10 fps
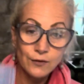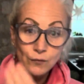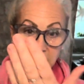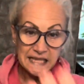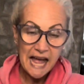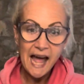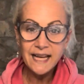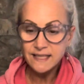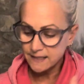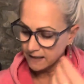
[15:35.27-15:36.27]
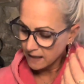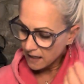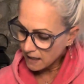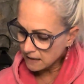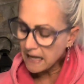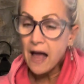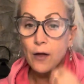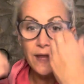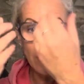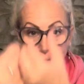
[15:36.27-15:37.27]
relax, allow
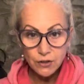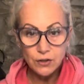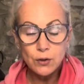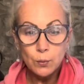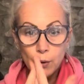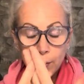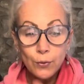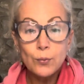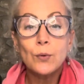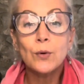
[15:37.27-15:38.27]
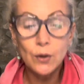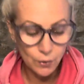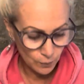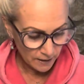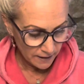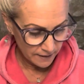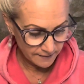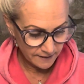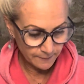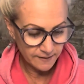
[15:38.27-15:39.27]
the energy to work through you. It
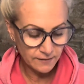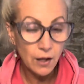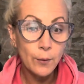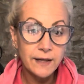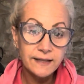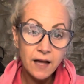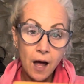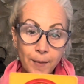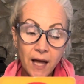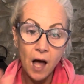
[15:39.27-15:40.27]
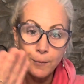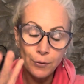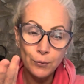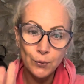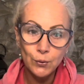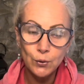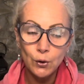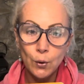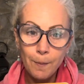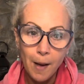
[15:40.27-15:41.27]
seems as though it is coming up through
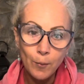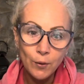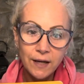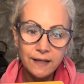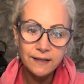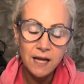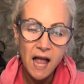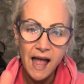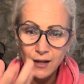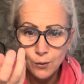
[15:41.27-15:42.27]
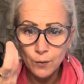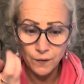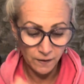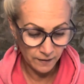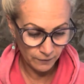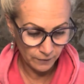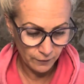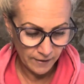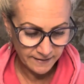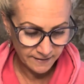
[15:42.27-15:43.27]
your memories and you are feeling
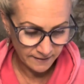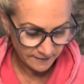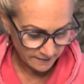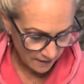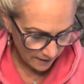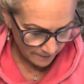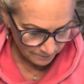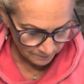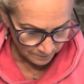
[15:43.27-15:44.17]
regrets at this time.